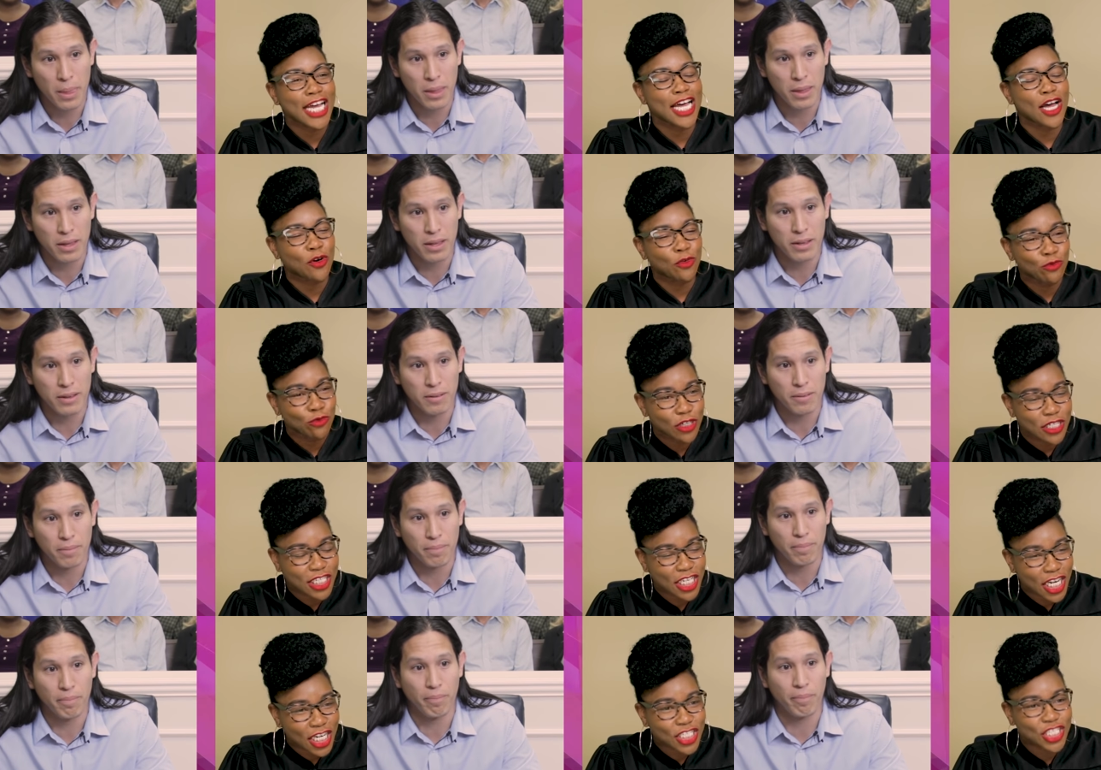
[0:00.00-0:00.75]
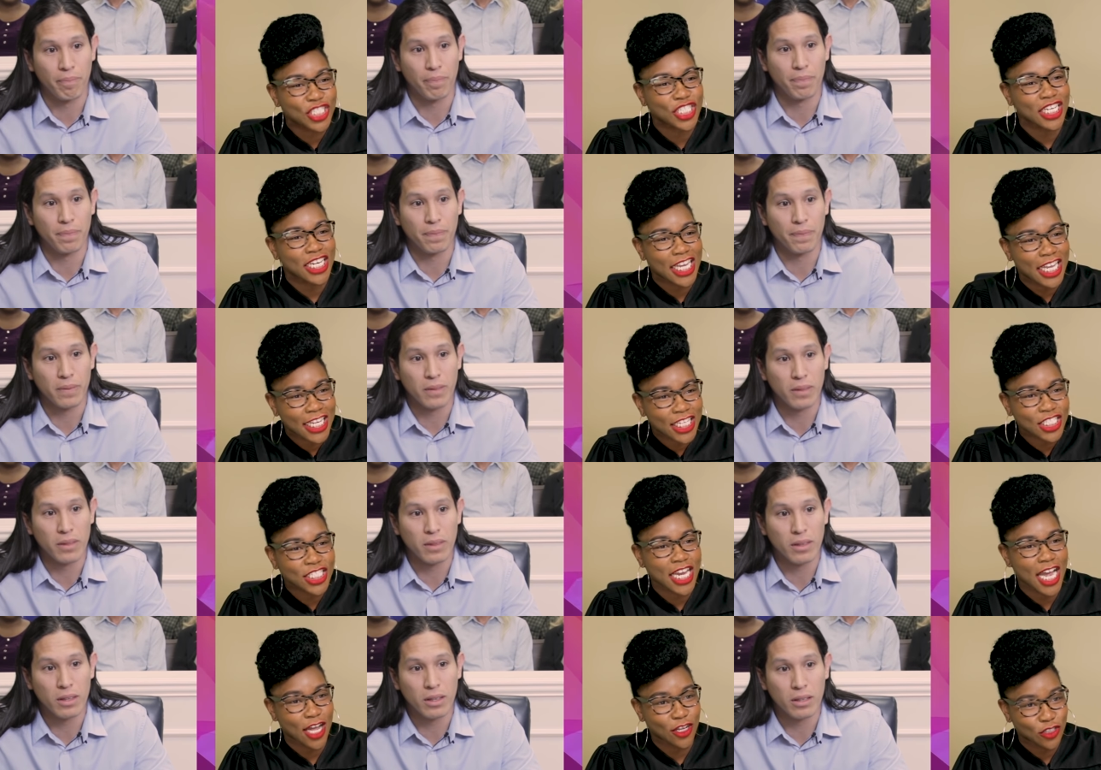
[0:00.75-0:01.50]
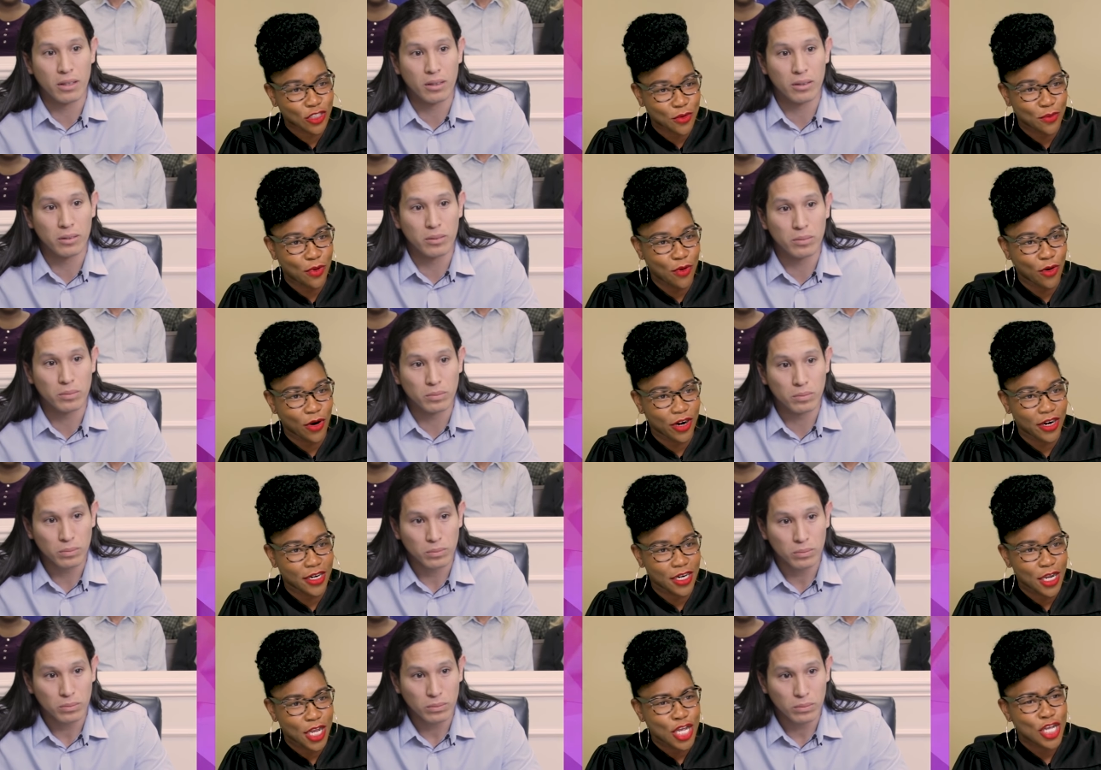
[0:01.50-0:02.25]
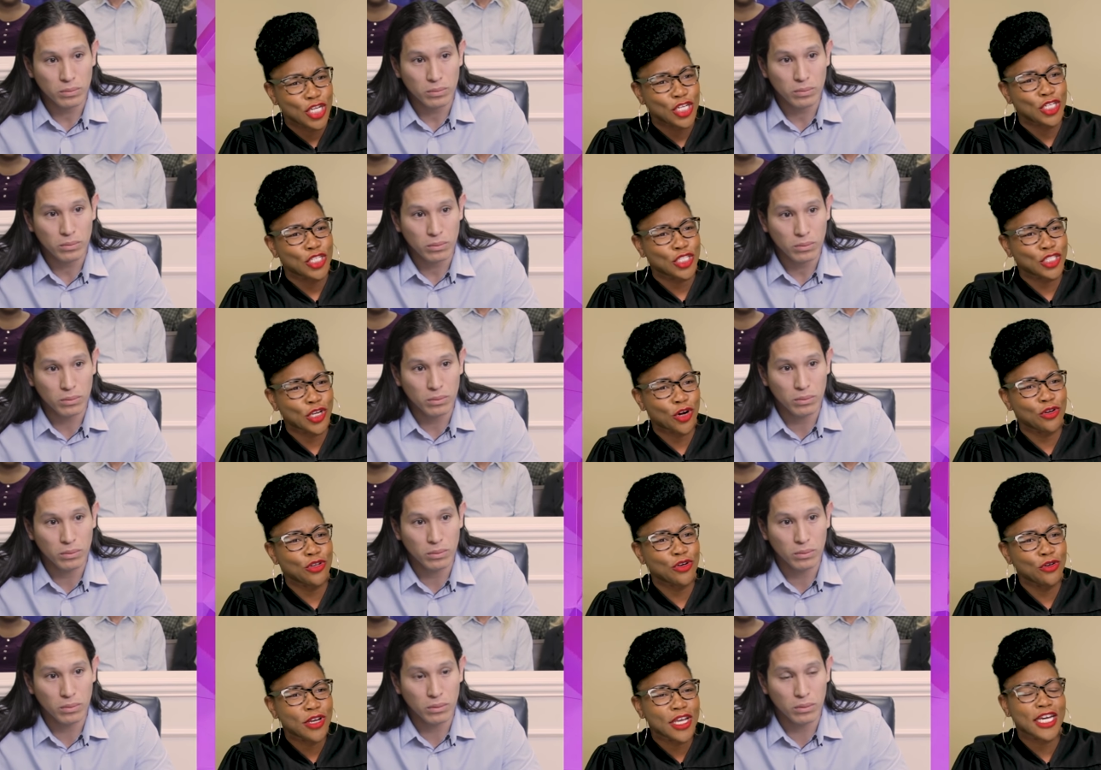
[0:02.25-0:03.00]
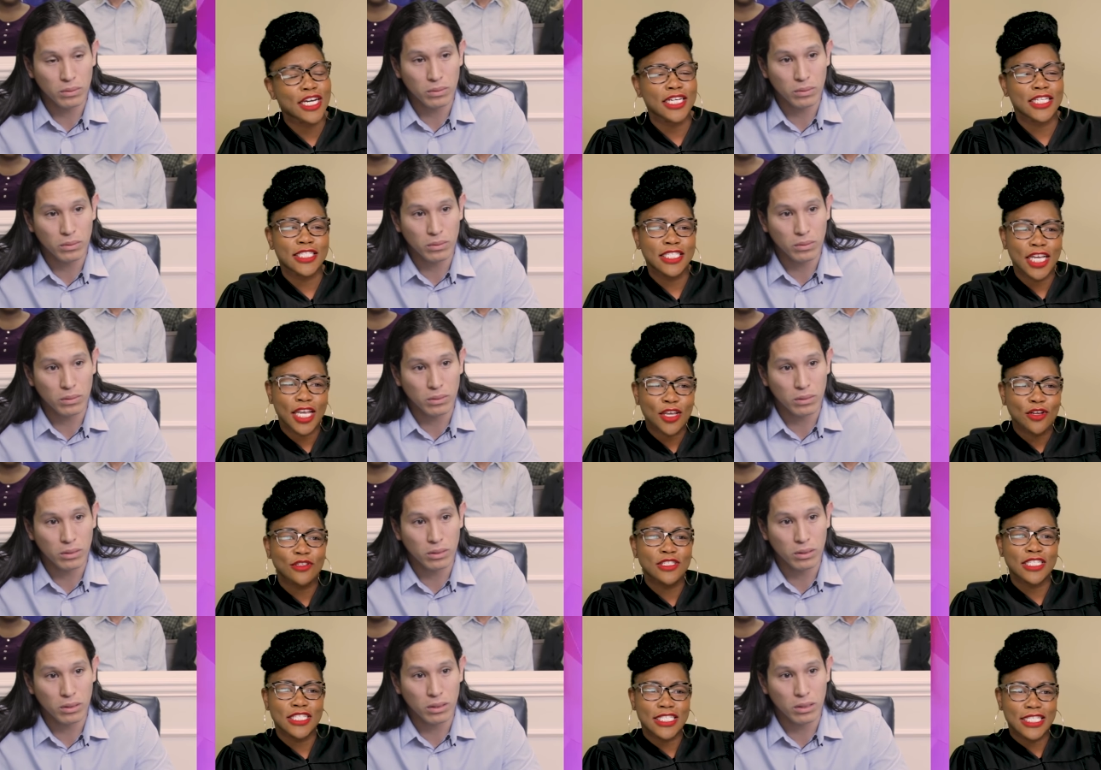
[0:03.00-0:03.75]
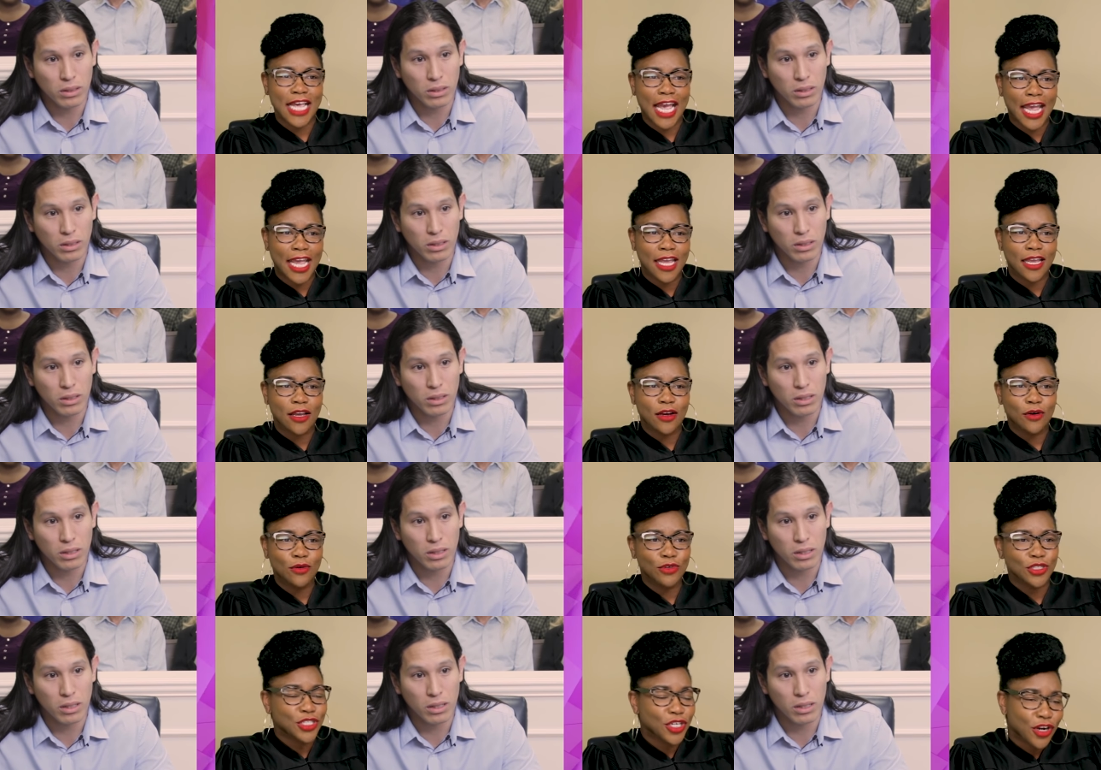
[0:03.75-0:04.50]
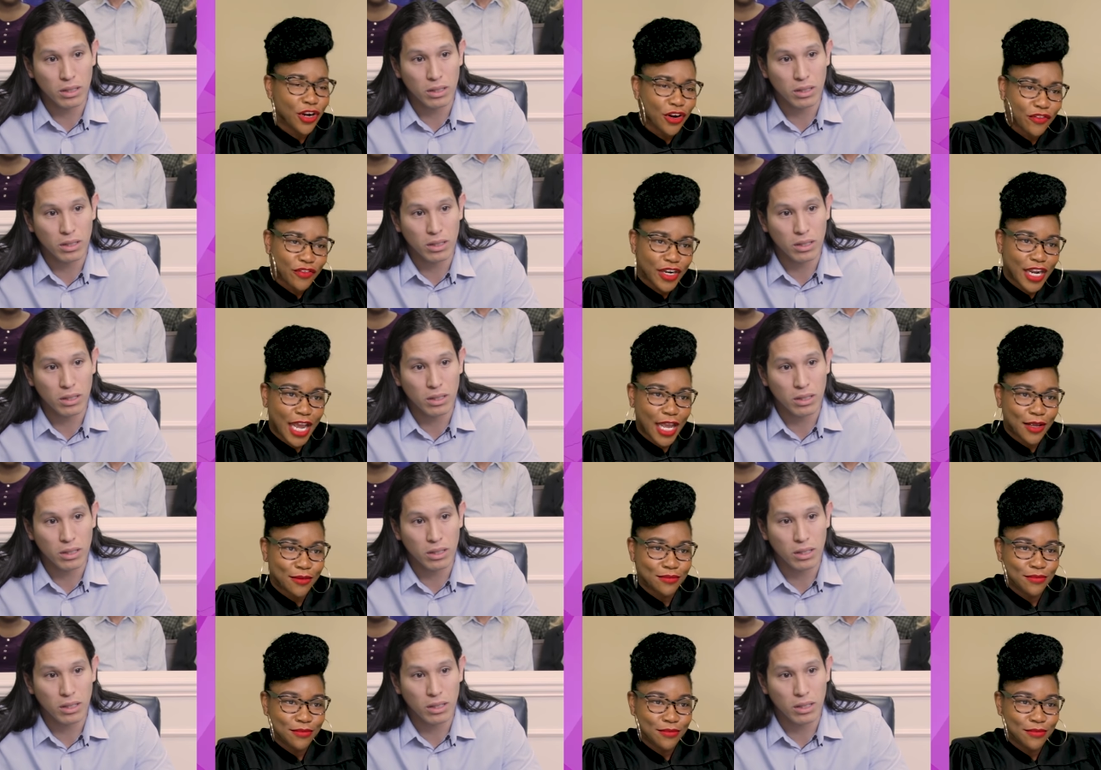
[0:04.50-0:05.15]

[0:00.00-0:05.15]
Speaker 1: a reduction in child support so you can continue to take what's your girlfriend name?